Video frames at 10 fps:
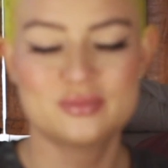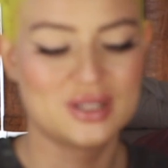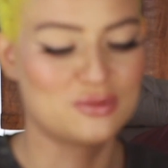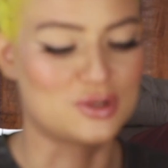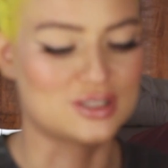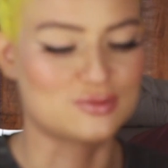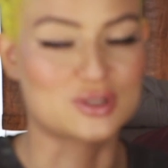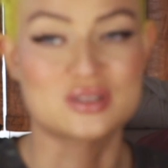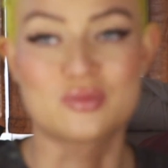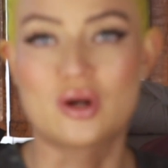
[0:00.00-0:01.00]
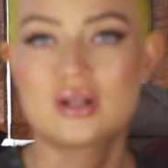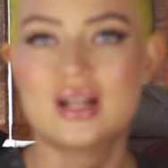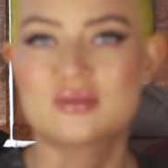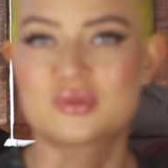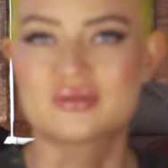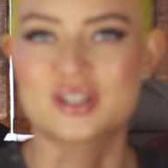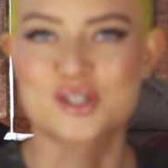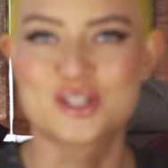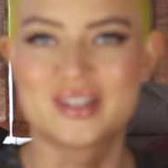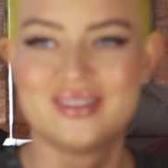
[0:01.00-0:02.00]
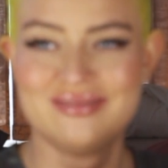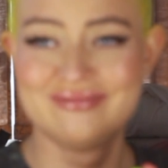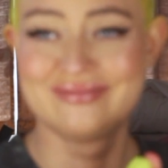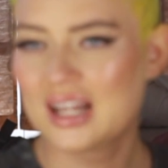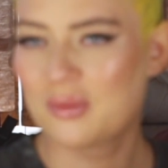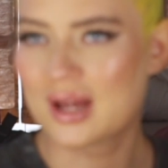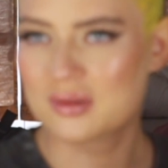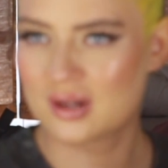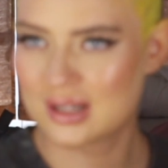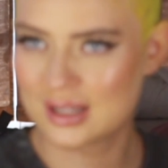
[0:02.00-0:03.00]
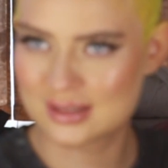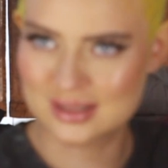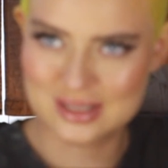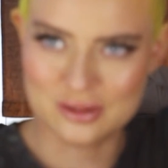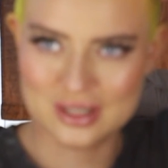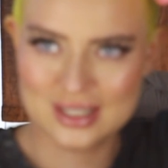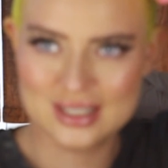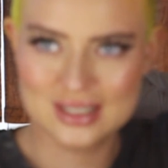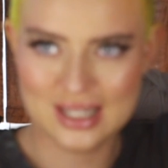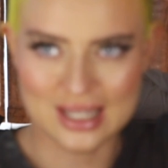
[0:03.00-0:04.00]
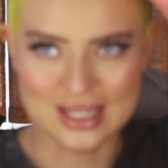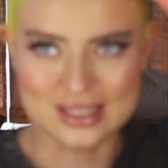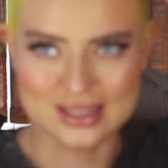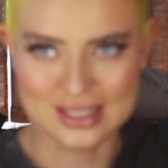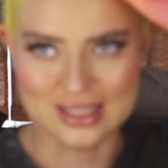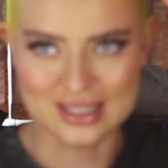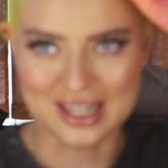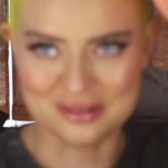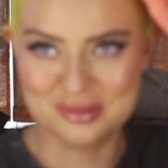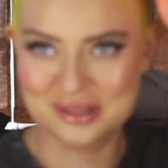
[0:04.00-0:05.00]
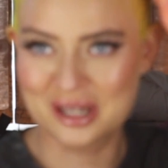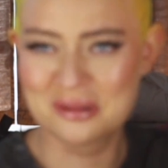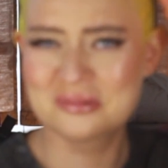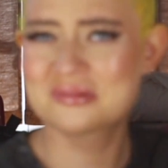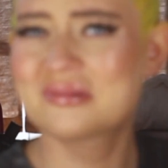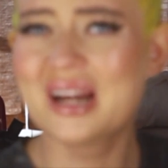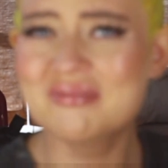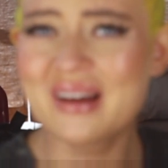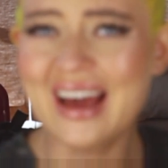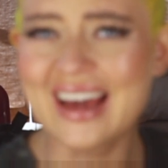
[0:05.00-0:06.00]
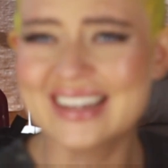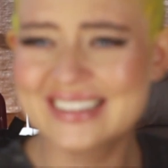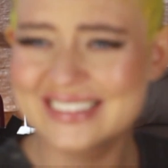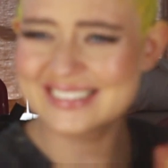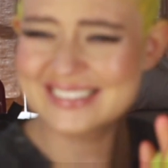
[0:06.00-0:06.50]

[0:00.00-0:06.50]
Big words for a small unprofessional. Anyway, I'm gonna let this soak in and then I'll be right back.